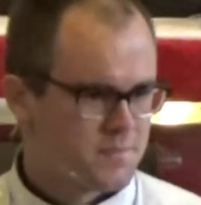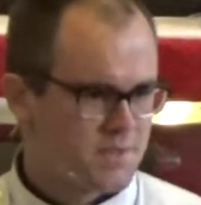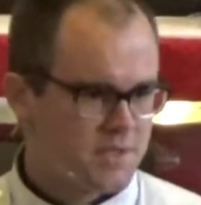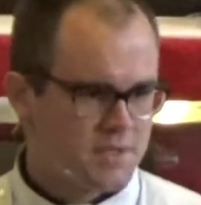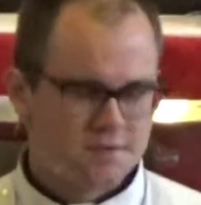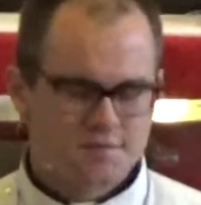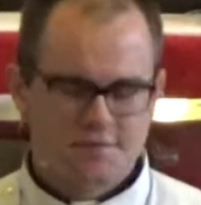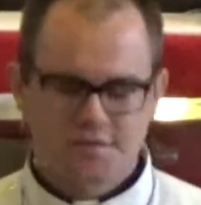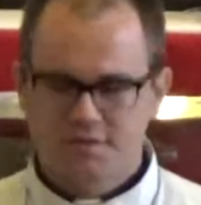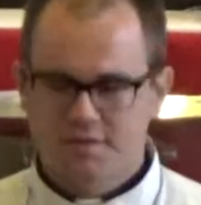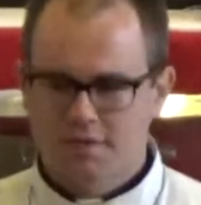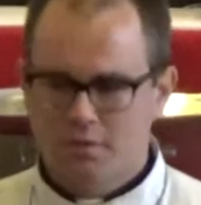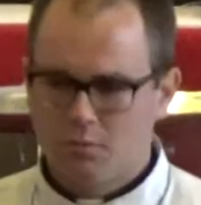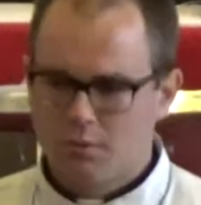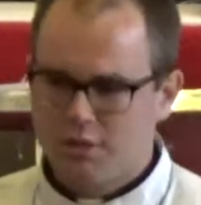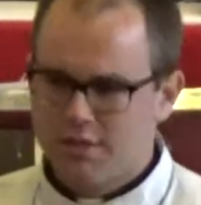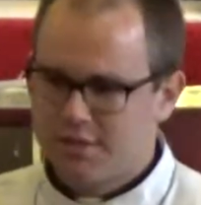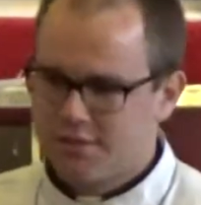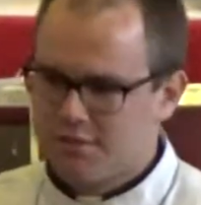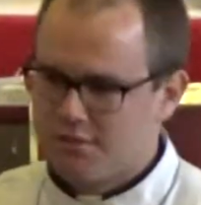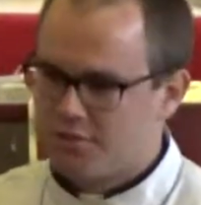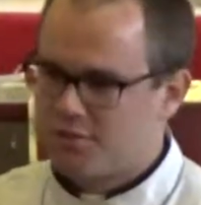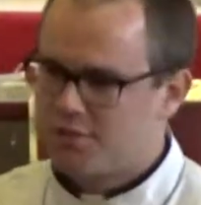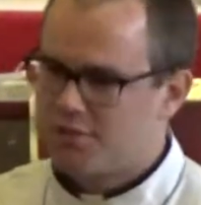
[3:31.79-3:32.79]
Gifts that we
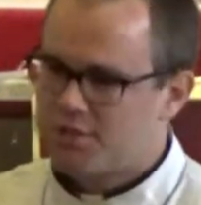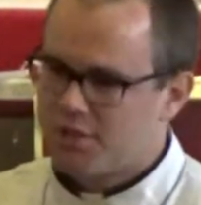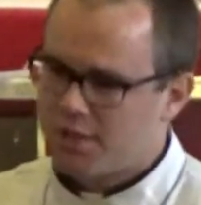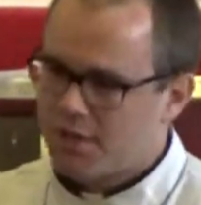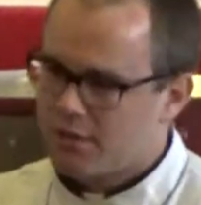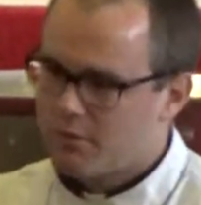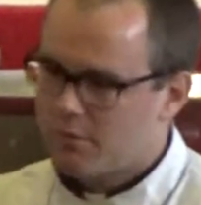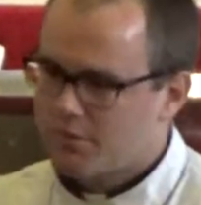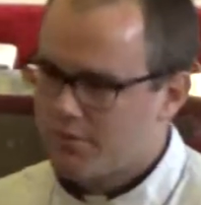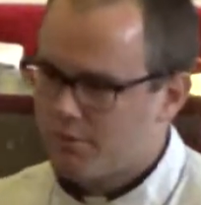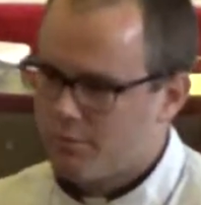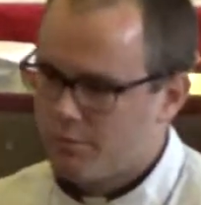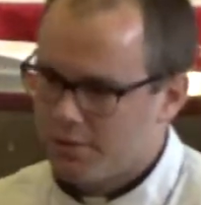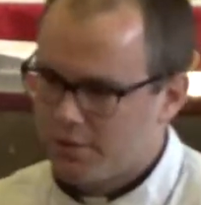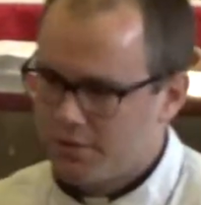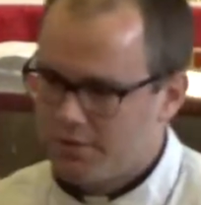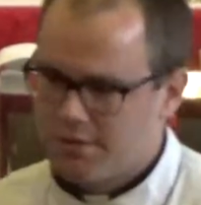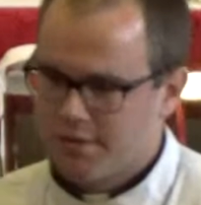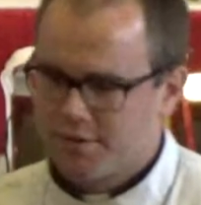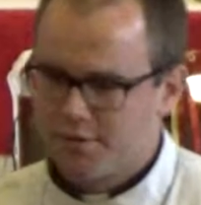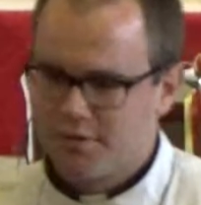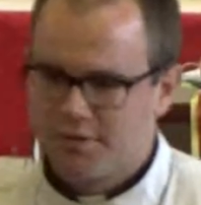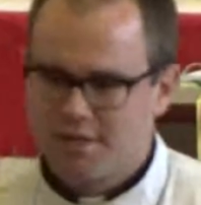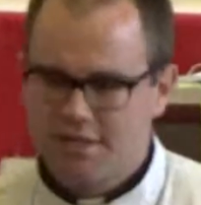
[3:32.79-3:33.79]
can share with one
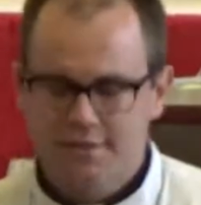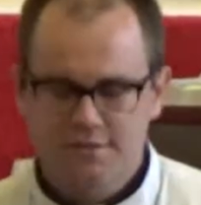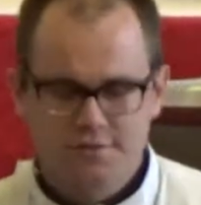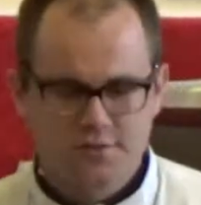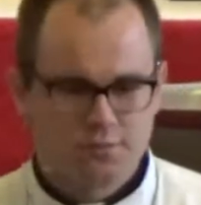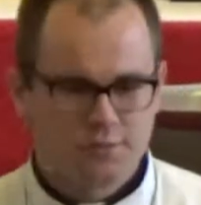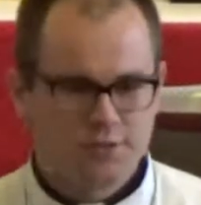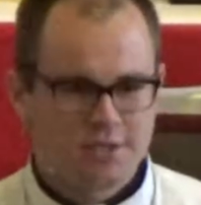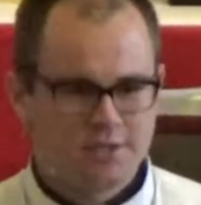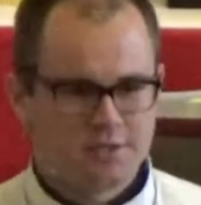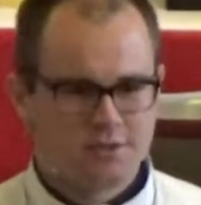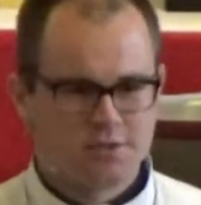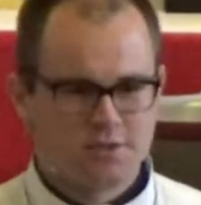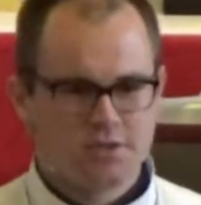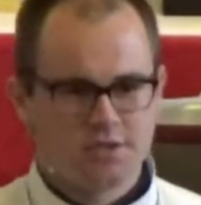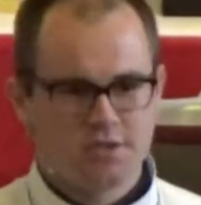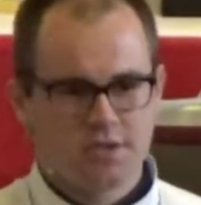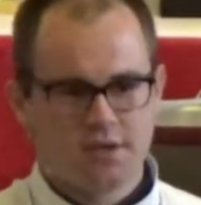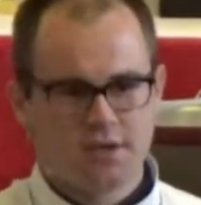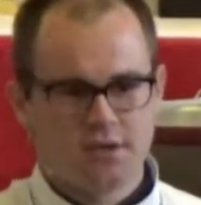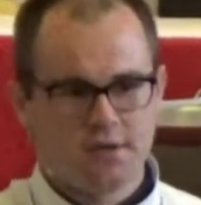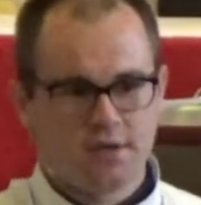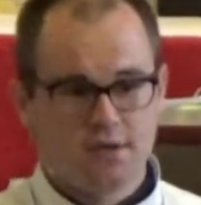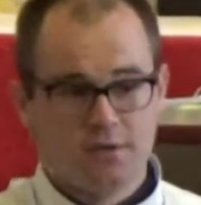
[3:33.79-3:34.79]
another. Gifts we can
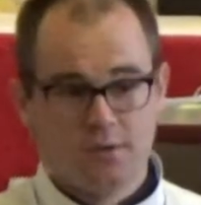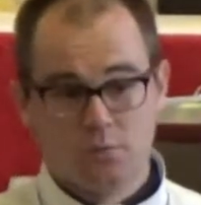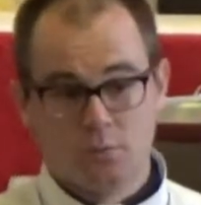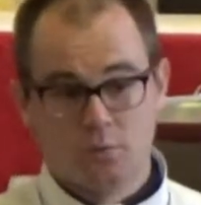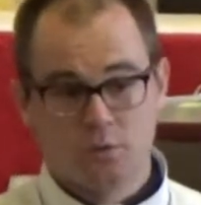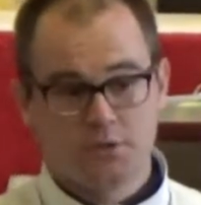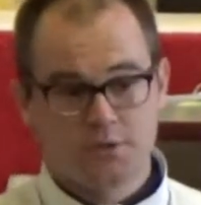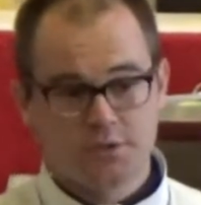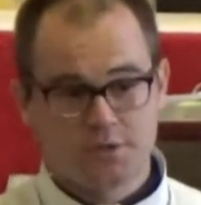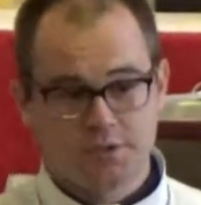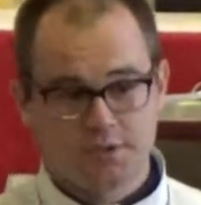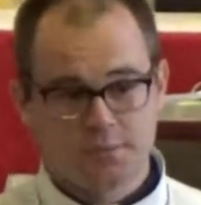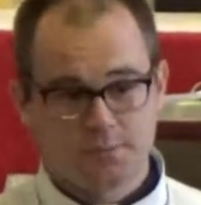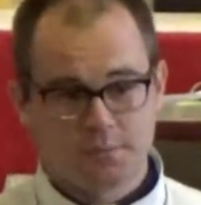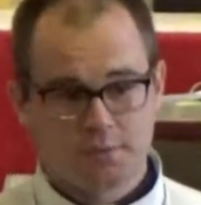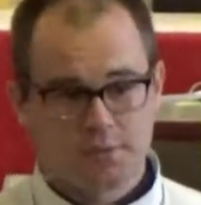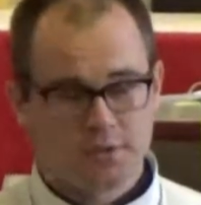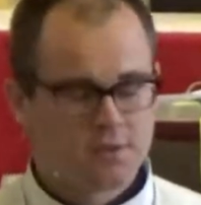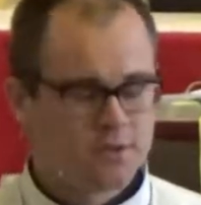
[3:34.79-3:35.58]
share in worship.